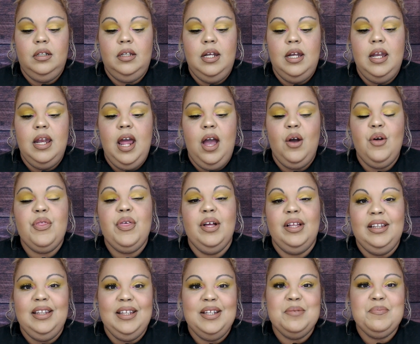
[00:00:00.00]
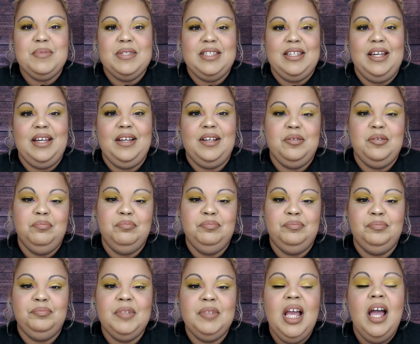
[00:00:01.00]
Now the lipstick.
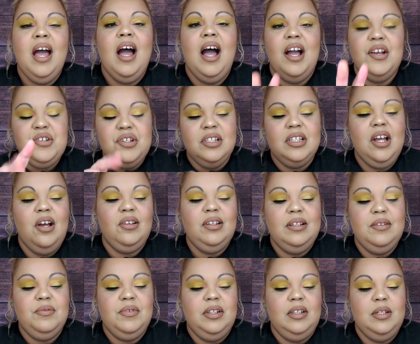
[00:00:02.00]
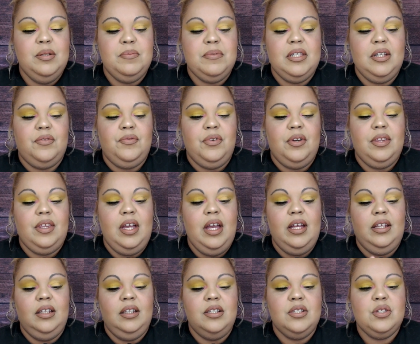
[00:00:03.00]
Actually, I'll leave the lipstick for the
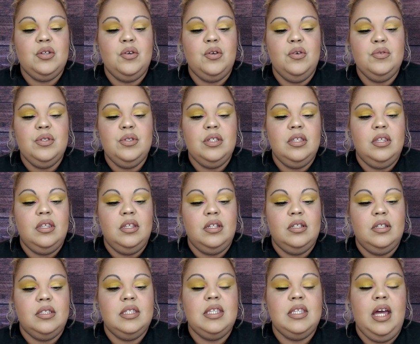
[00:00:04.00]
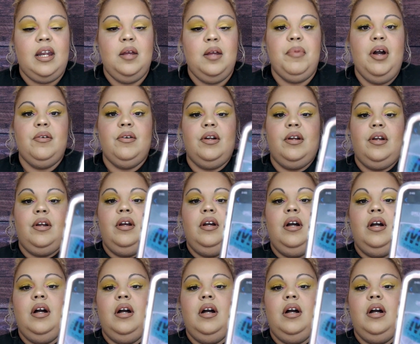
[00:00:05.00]
end. Let's go to the setting powder.